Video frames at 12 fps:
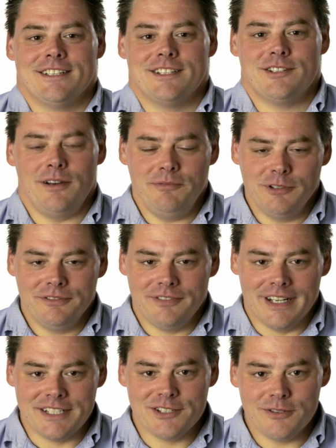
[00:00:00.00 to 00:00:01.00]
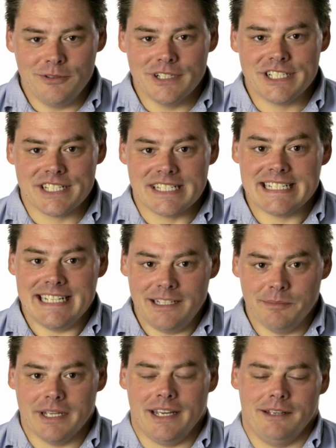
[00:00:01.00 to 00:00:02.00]
Software defined storage is a
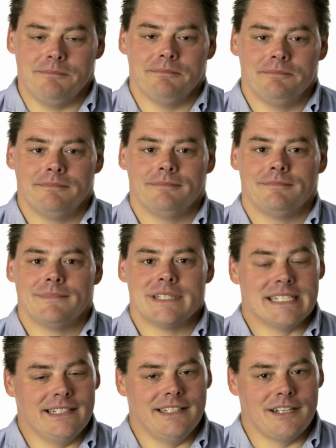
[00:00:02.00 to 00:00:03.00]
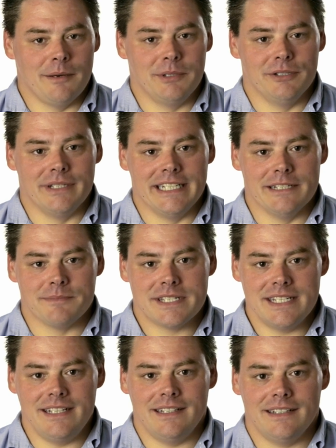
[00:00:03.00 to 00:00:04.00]
team game. CDW and
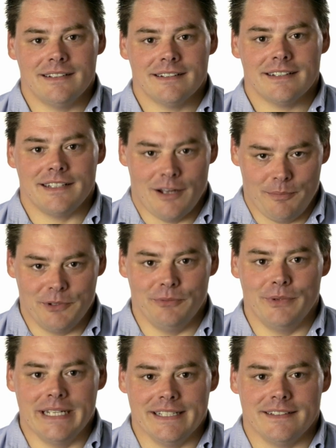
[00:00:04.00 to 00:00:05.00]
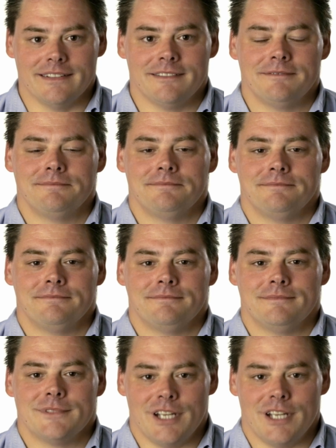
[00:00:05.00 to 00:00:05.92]
EMC can help you win.